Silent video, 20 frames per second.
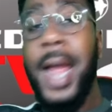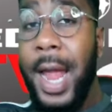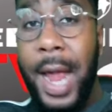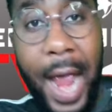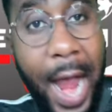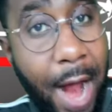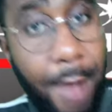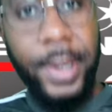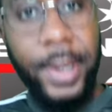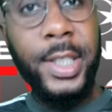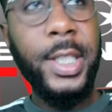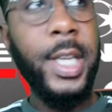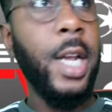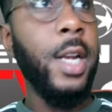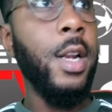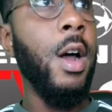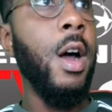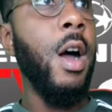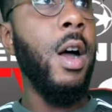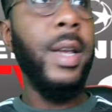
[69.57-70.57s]
Erik Ten
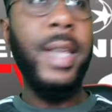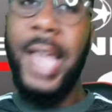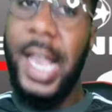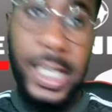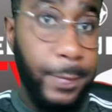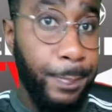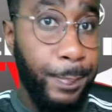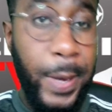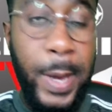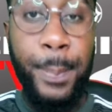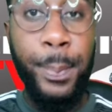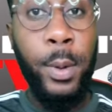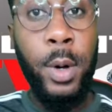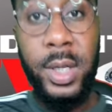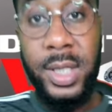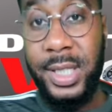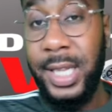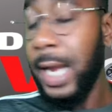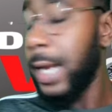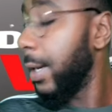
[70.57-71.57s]
Hag, yes, people are
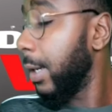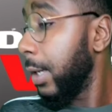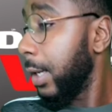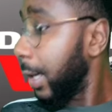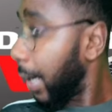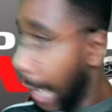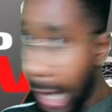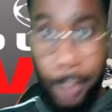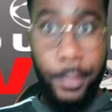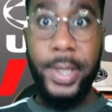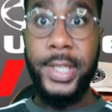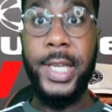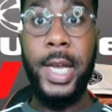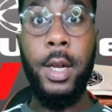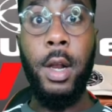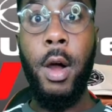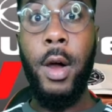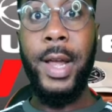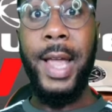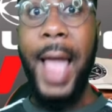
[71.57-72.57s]
saying Erik Ten
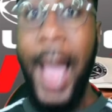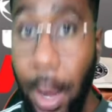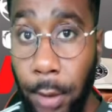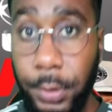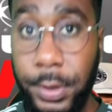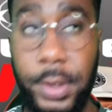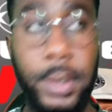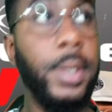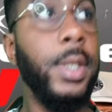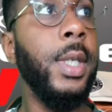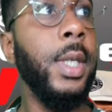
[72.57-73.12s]
Hag out.